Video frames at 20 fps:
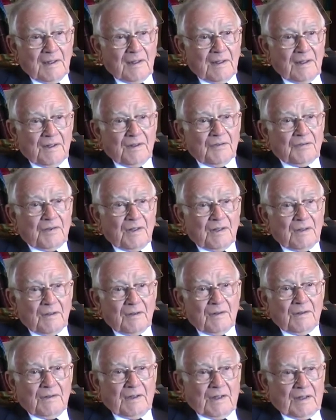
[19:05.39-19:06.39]
and he said,
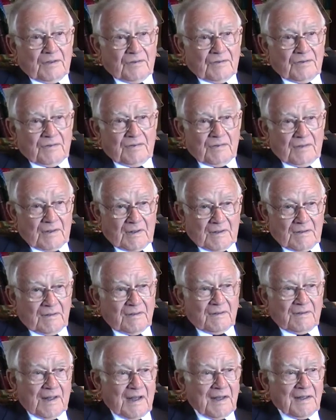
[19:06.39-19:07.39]
"Oh yes,
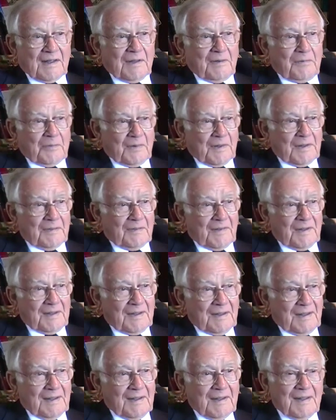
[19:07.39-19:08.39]
dengue fever,
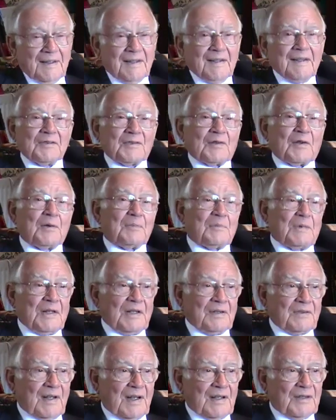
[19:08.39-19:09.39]
so
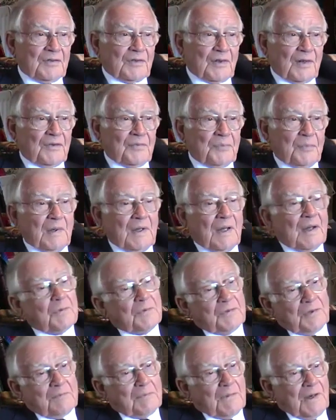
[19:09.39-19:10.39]
many days off." Well, I
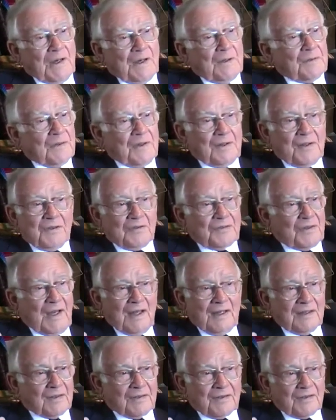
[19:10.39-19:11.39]
was on my own in this
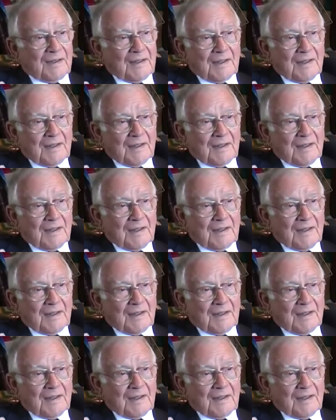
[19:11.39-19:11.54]
hut.